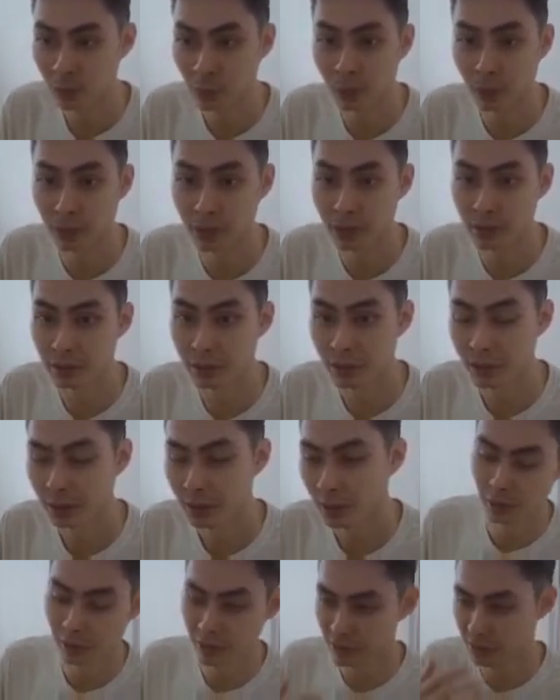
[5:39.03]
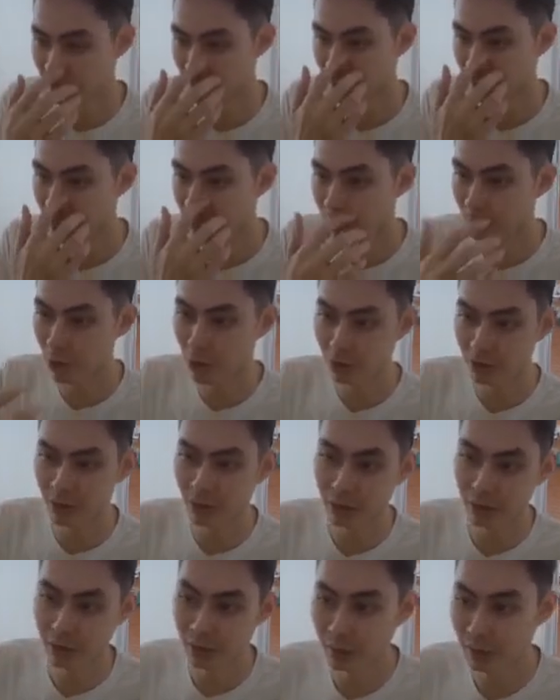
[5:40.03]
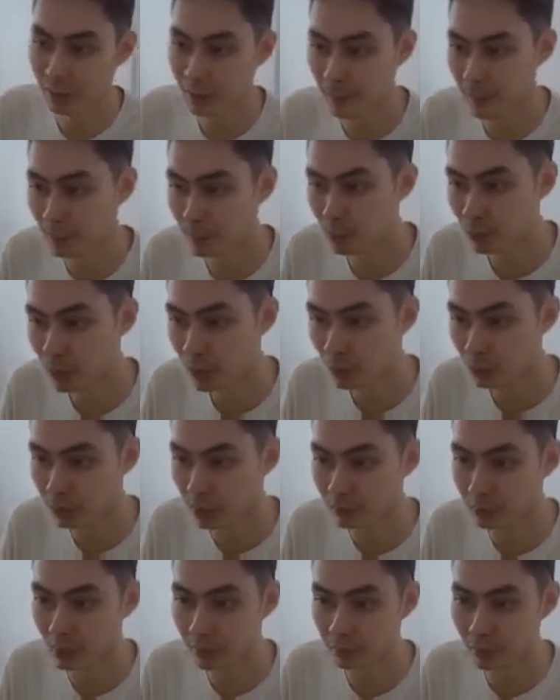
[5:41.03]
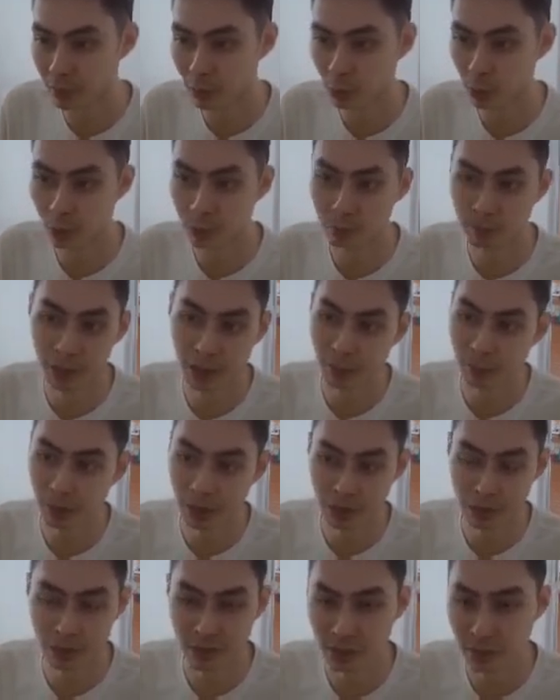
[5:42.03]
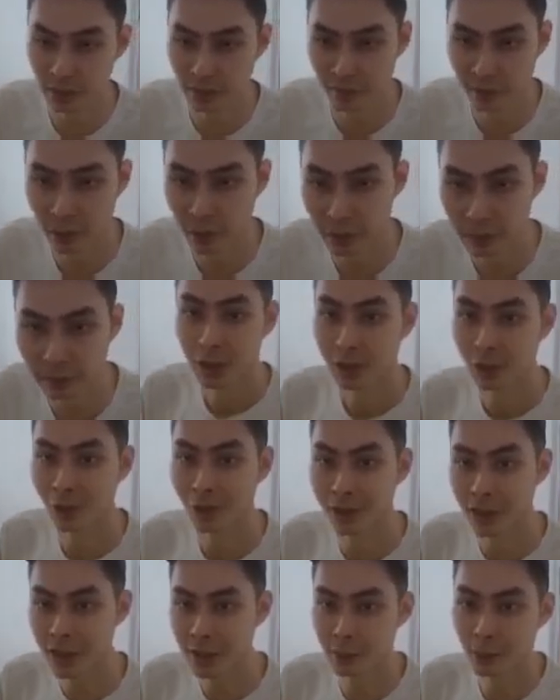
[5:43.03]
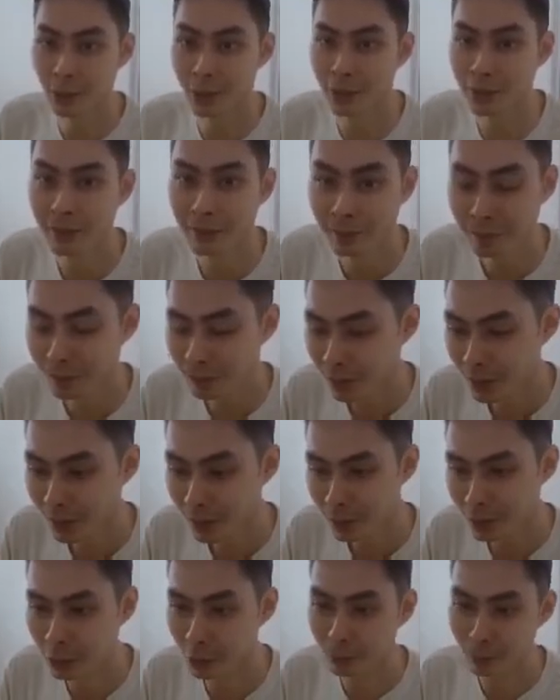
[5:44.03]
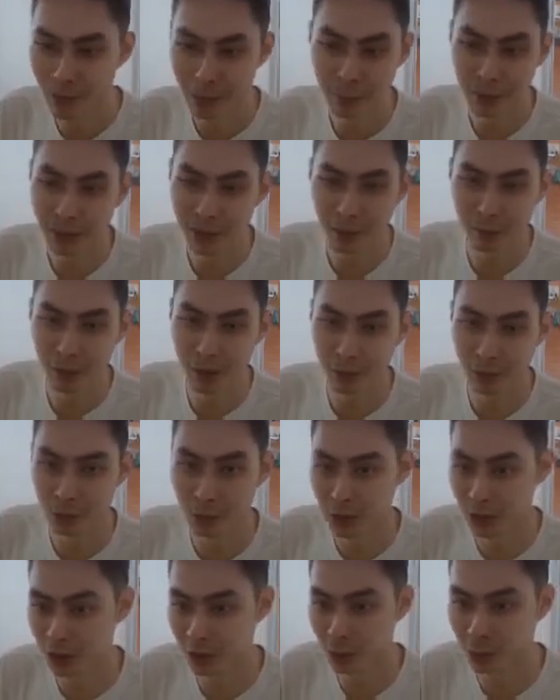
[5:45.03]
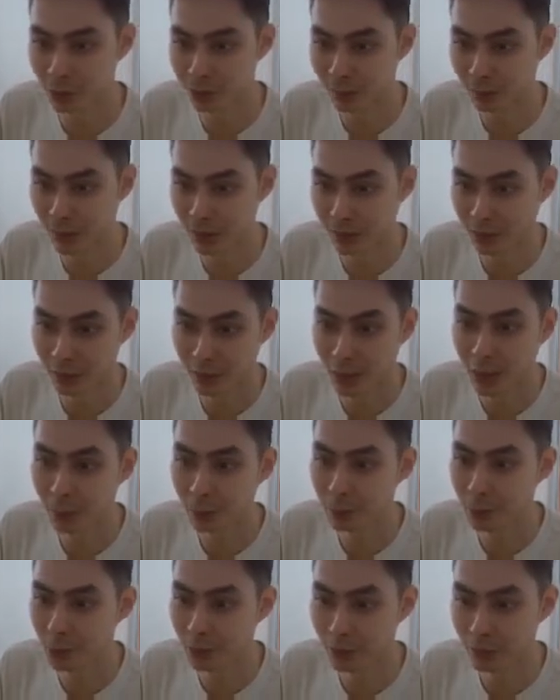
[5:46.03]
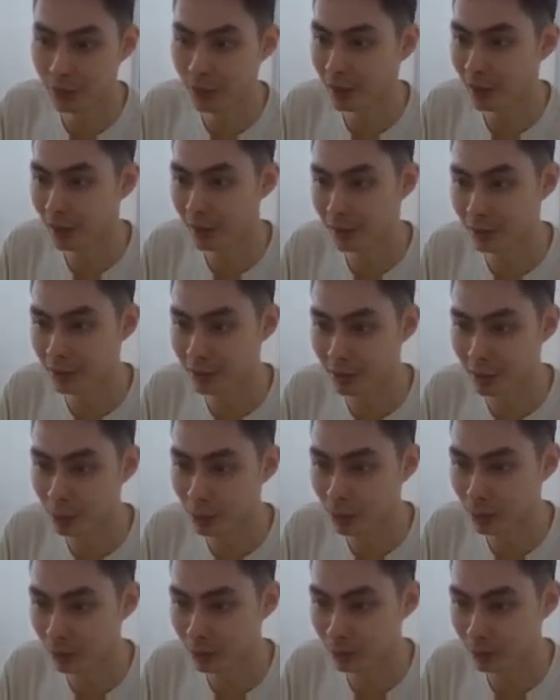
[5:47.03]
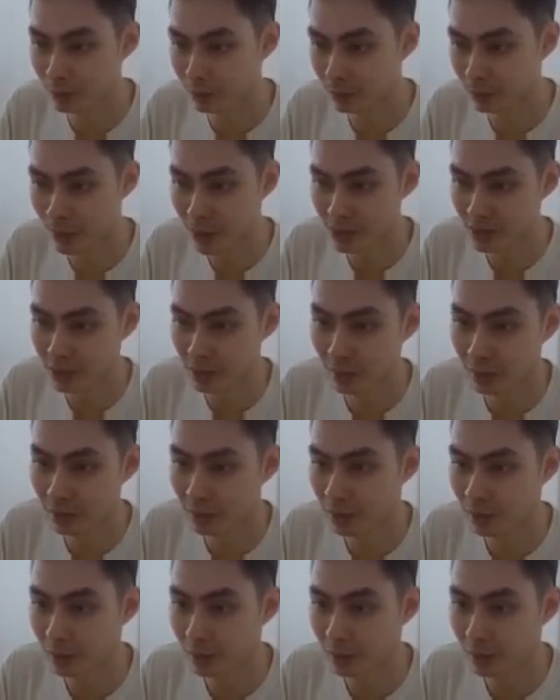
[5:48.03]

weights. There is the ImageNet um, v1, v2, but I'm gonna use the default. Now at this point, you may be tempted to just do something like output and say, oh, ResNet